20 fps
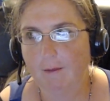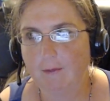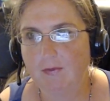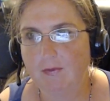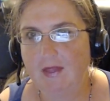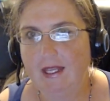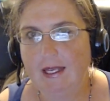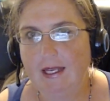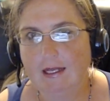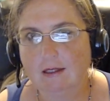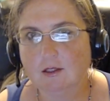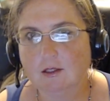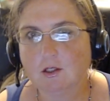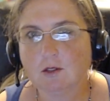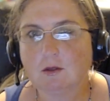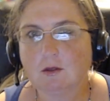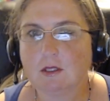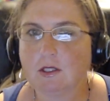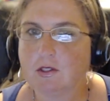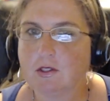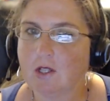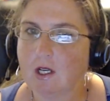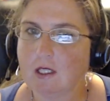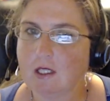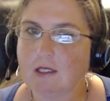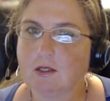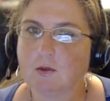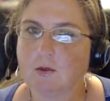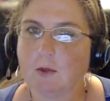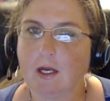the answer is
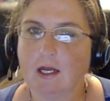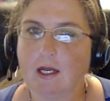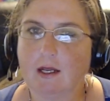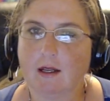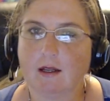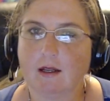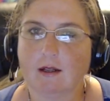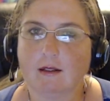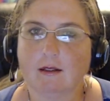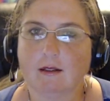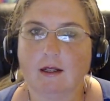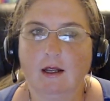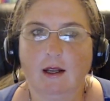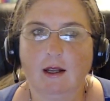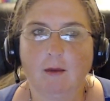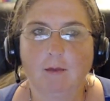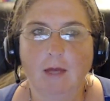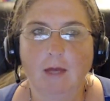on its way in.